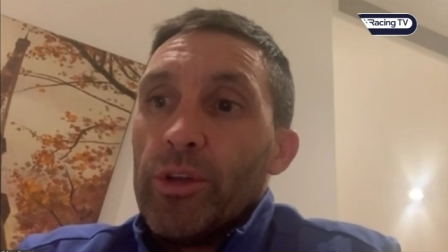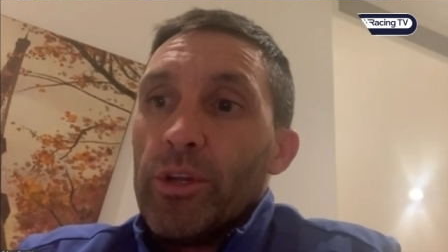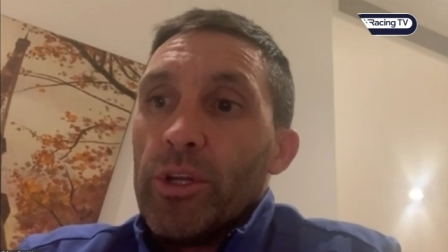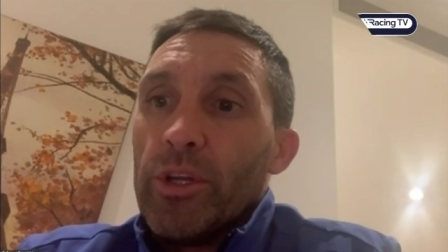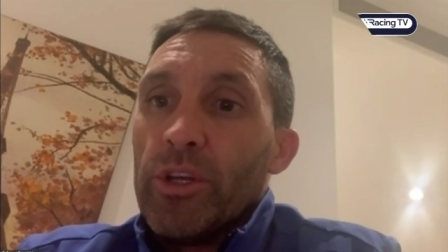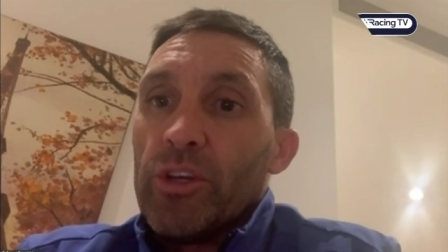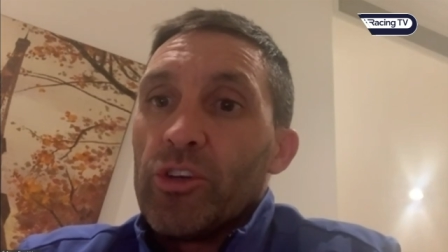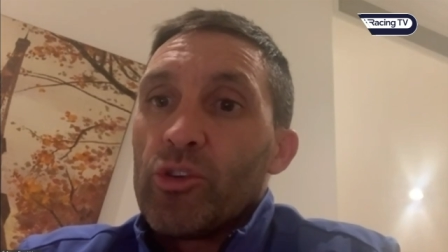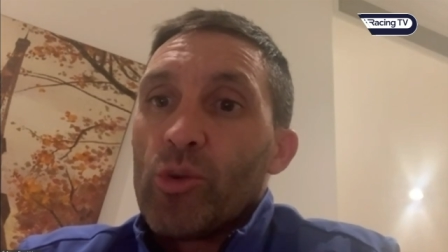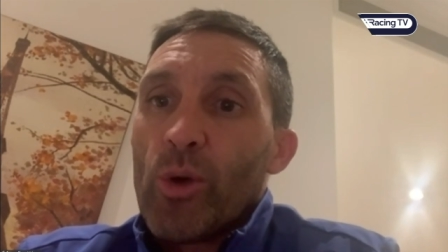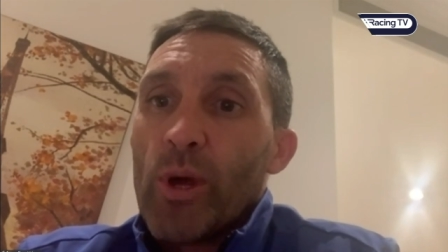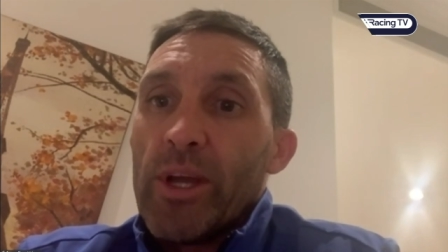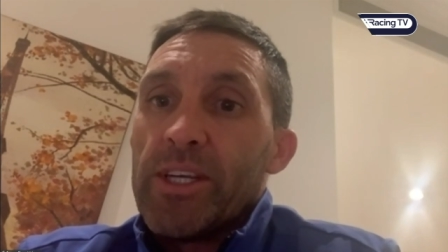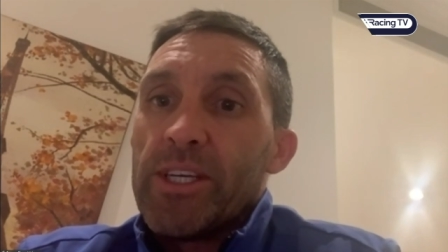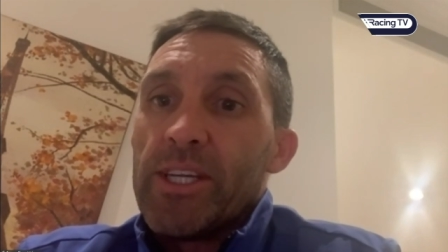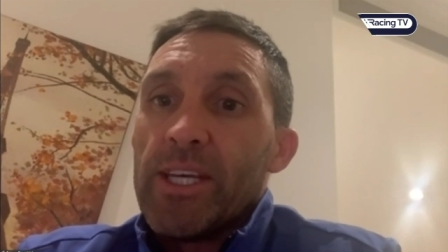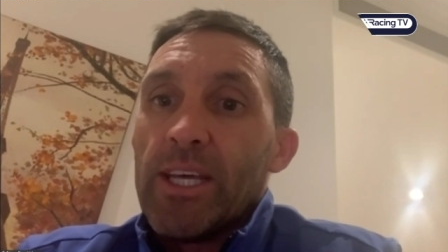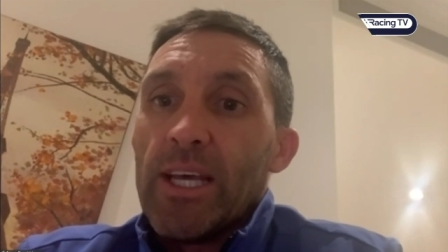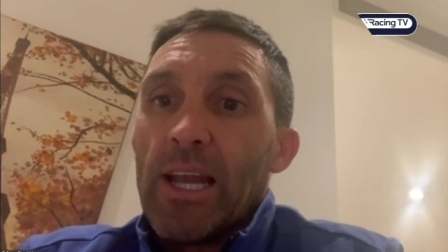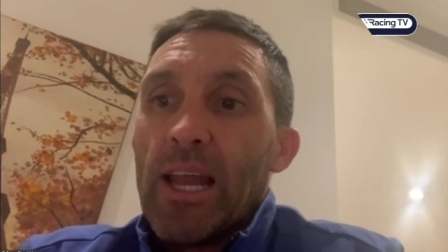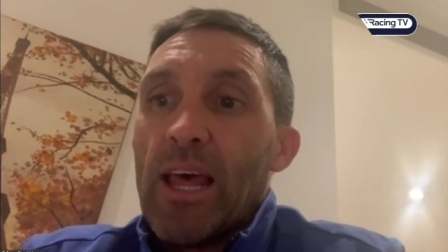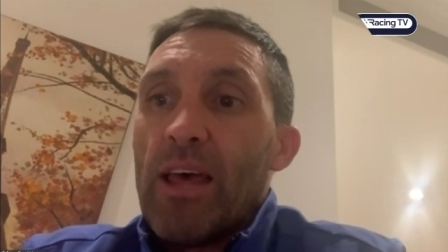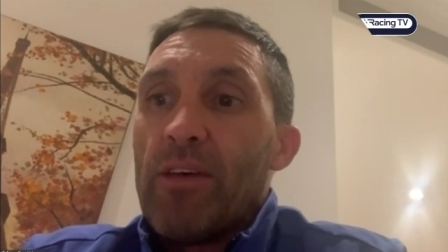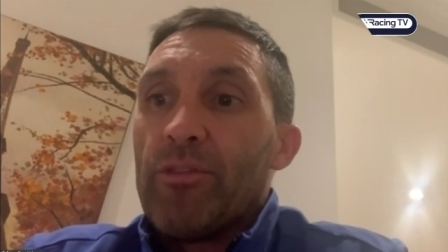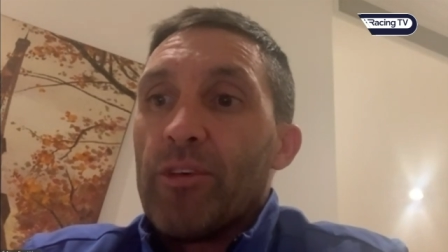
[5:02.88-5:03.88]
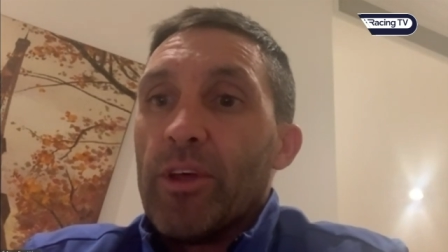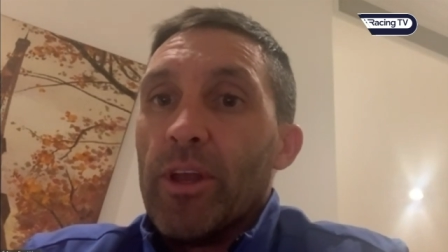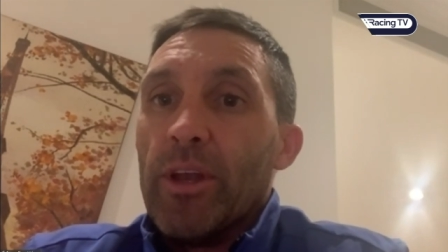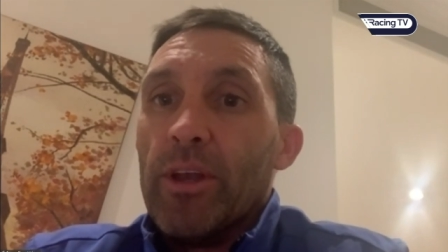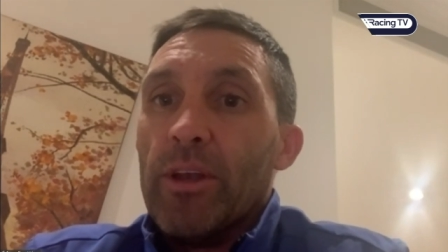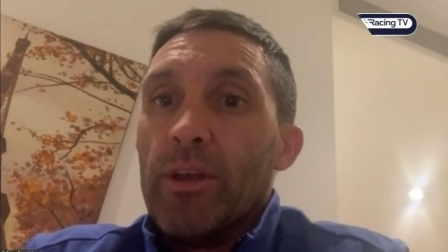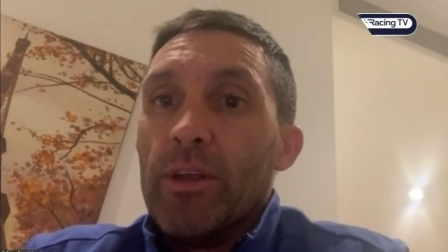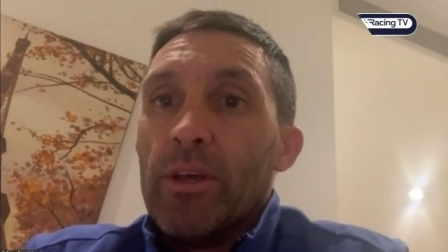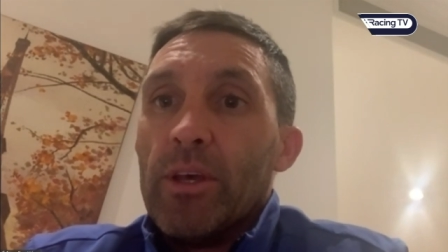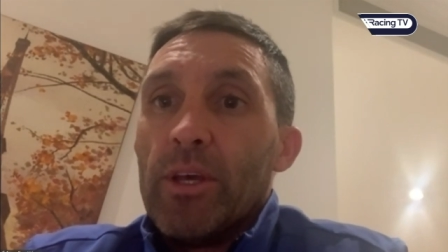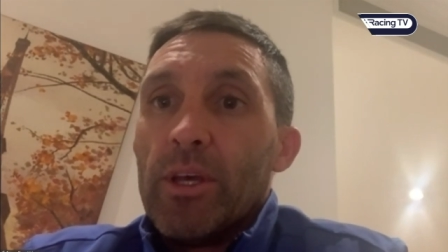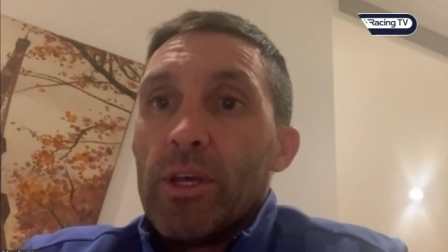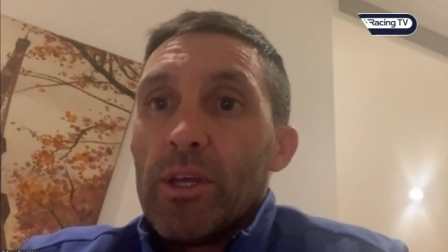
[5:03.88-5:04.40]
in 2011,
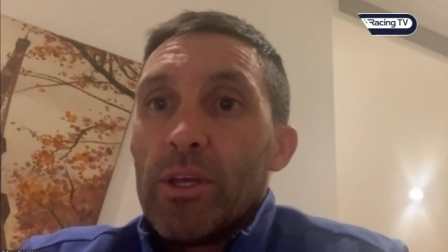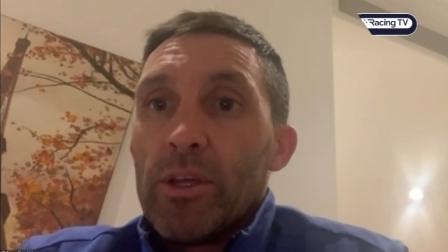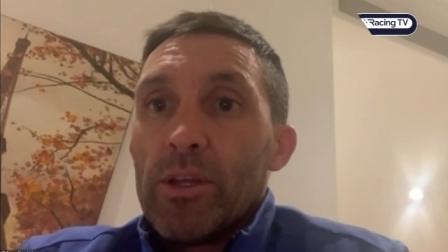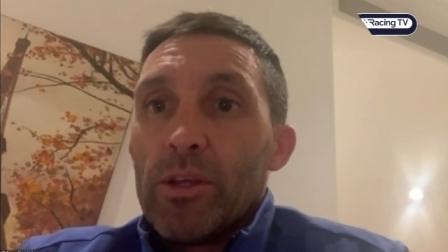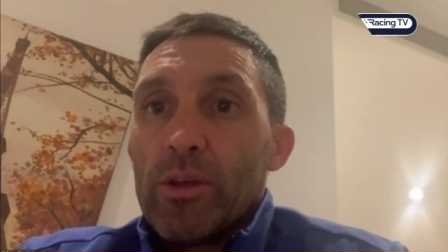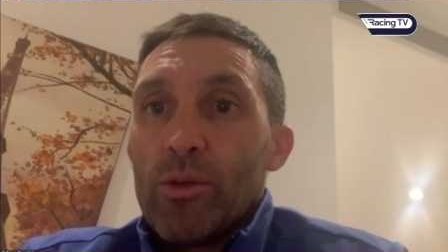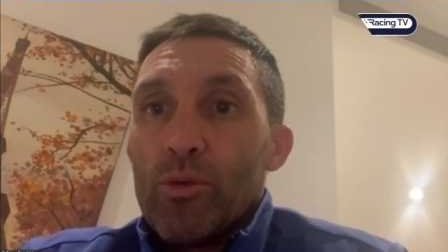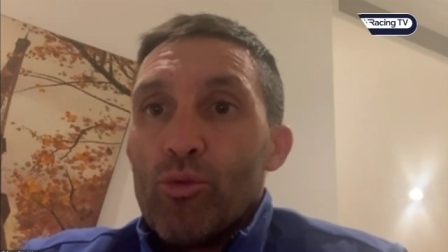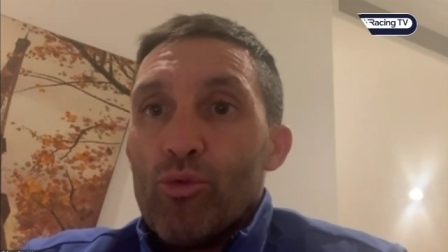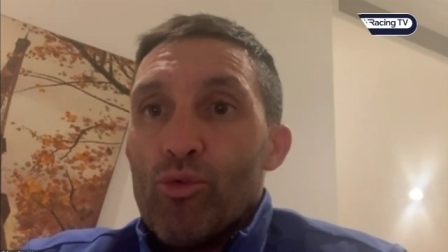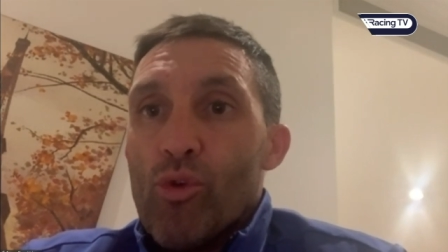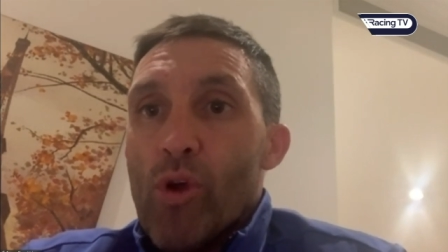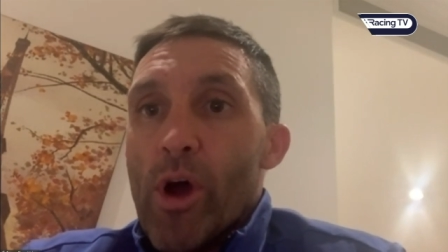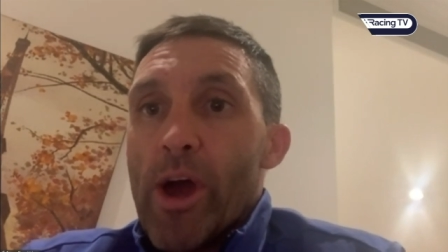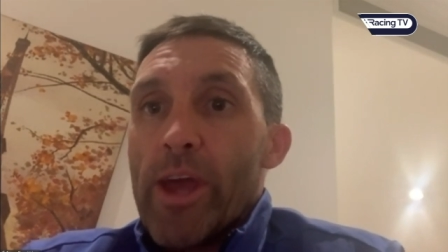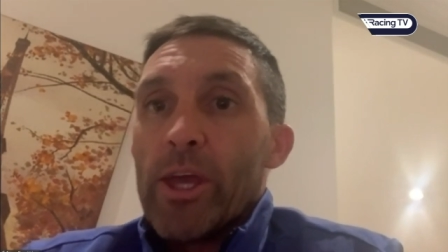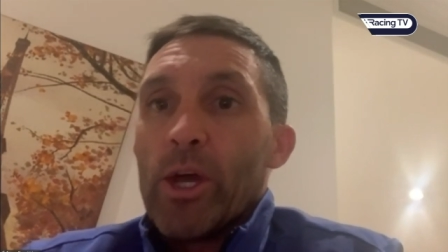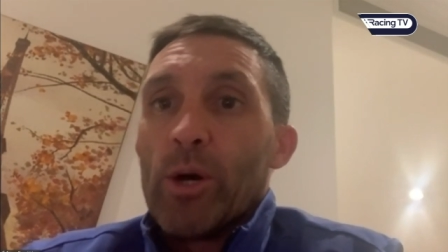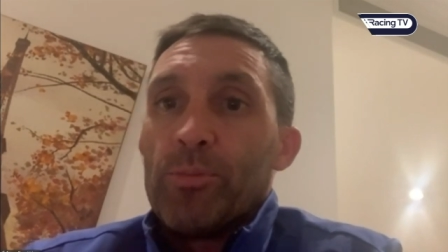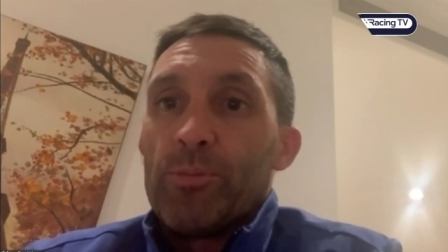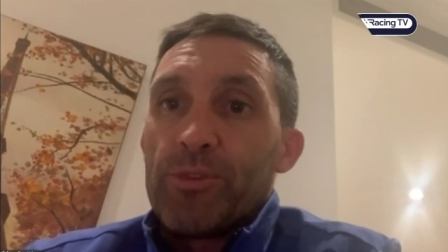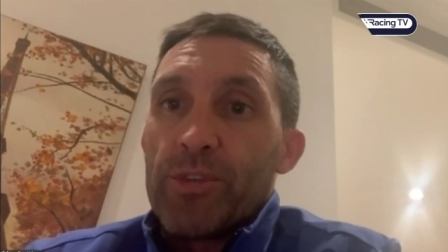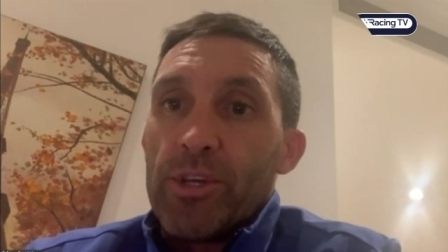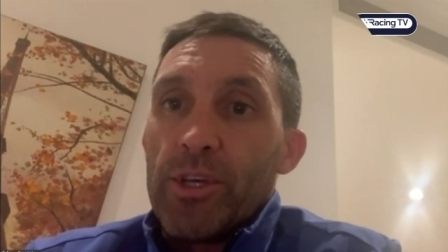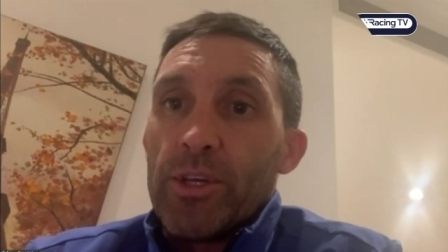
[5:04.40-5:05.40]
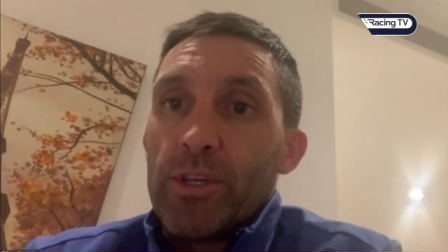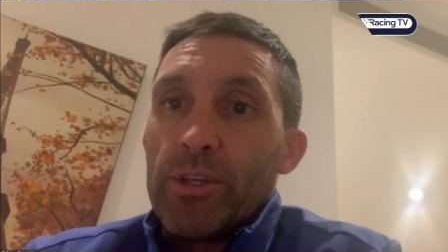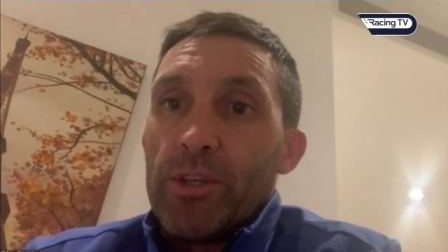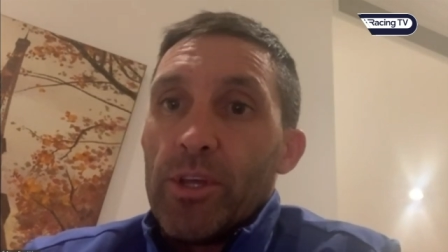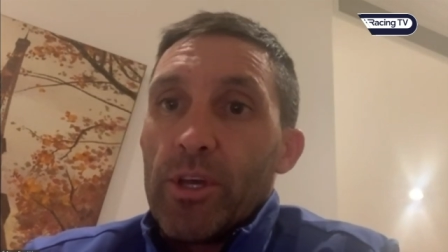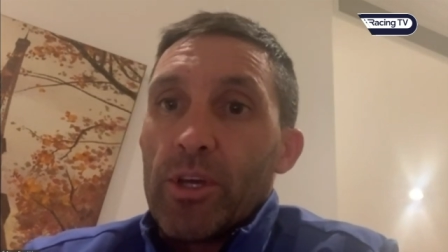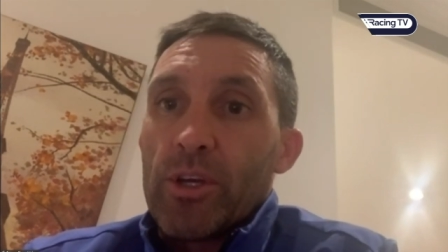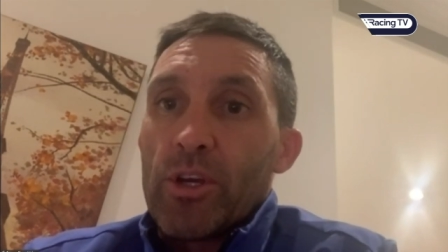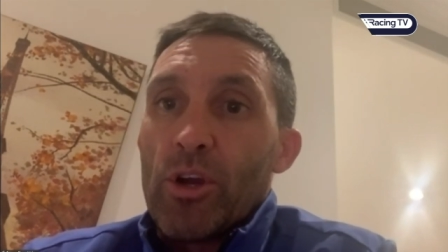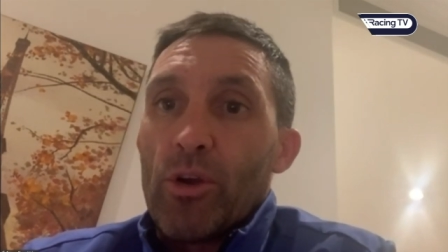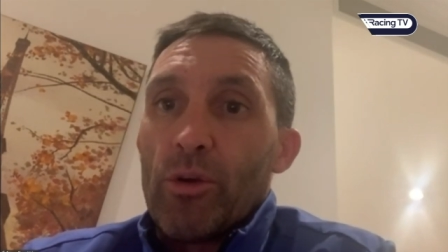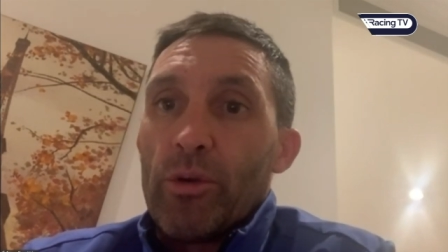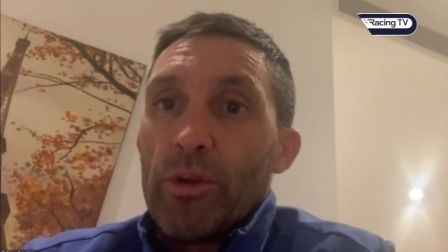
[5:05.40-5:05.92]
right up to
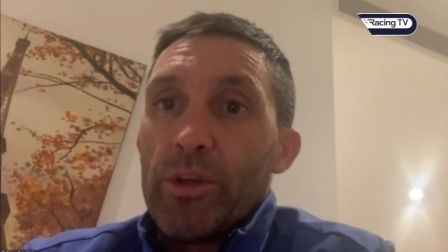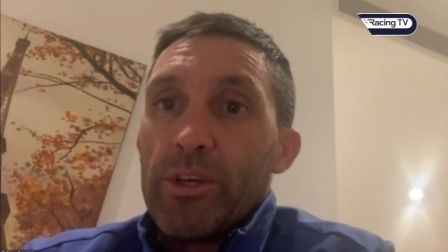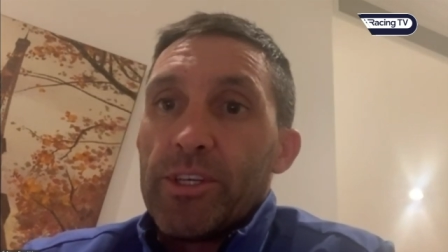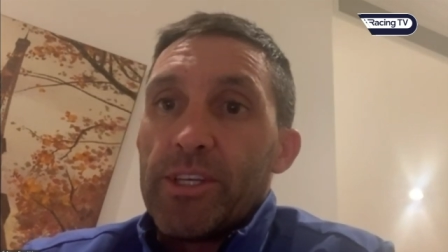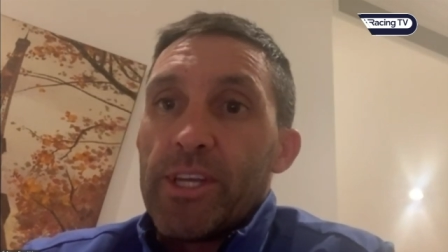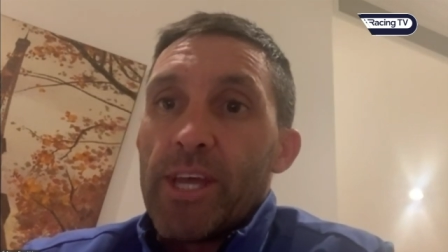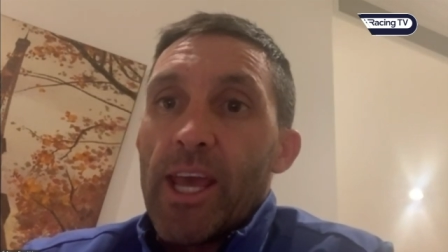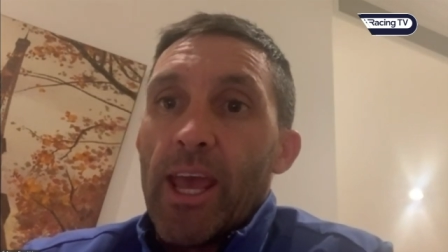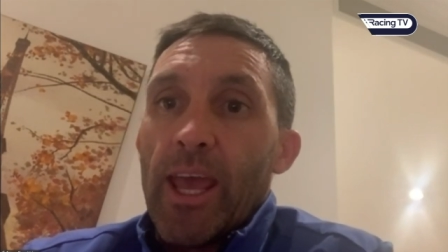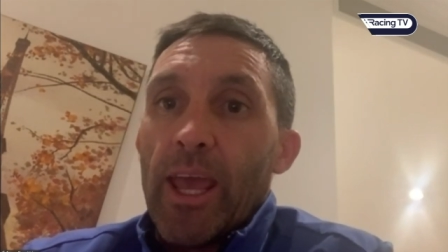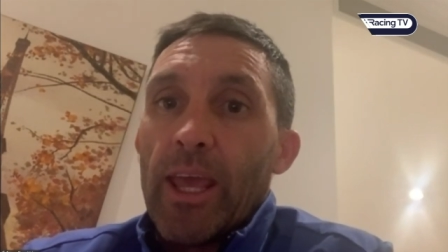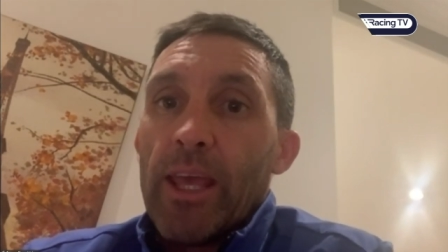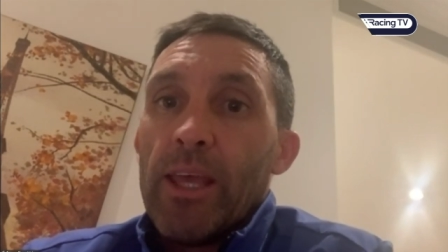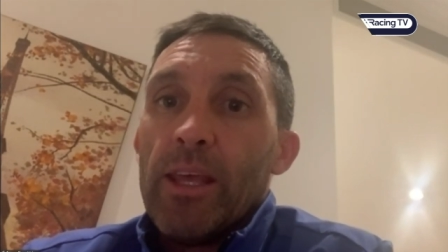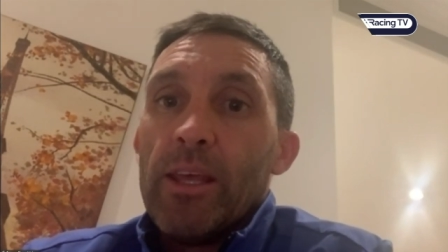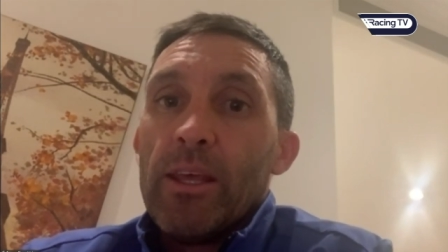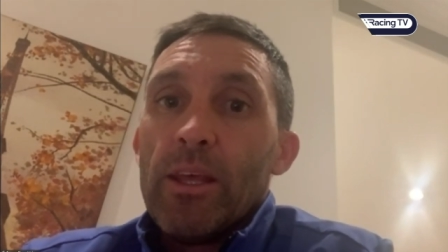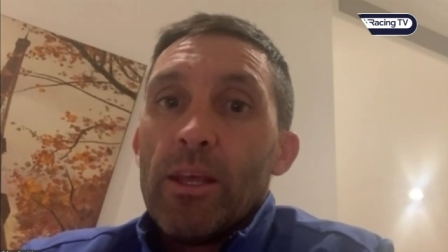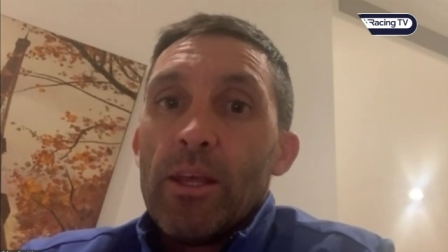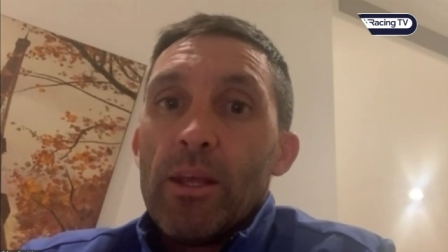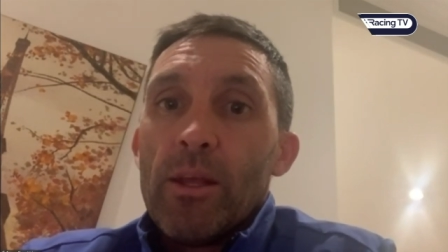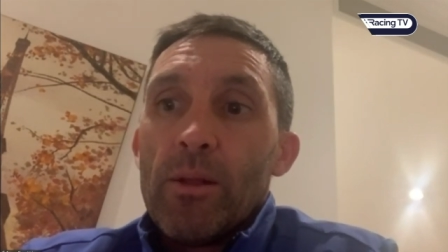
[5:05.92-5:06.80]
the current day,